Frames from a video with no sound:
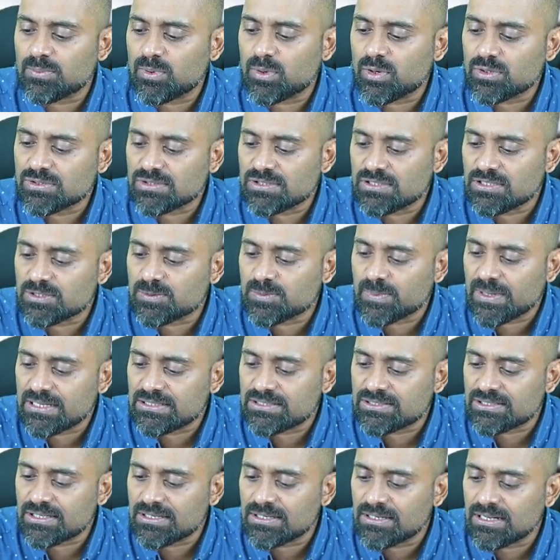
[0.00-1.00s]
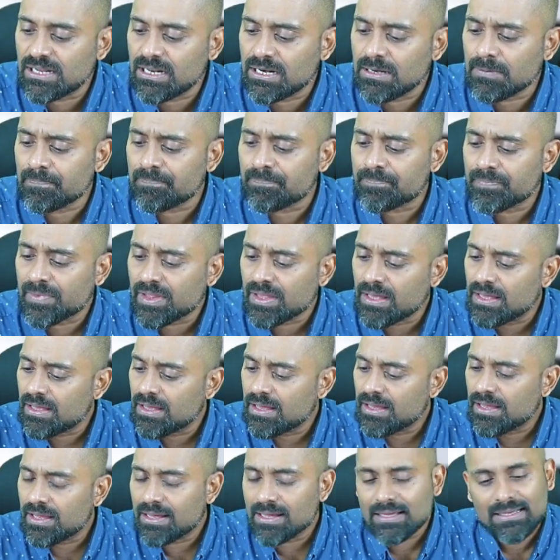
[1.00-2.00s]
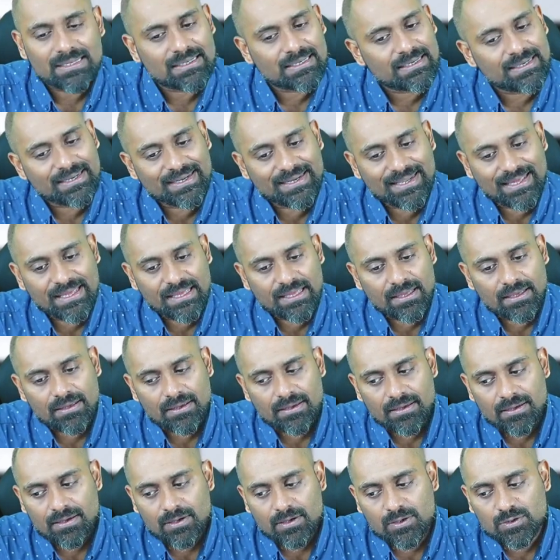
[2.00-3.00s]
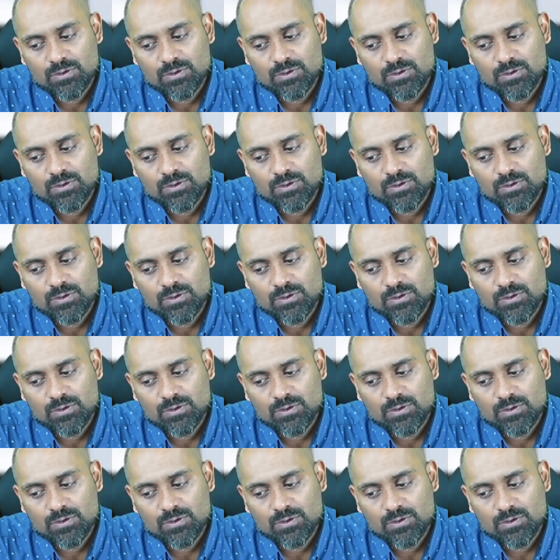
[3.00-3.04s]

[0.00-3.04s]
abortion is mentioned in D.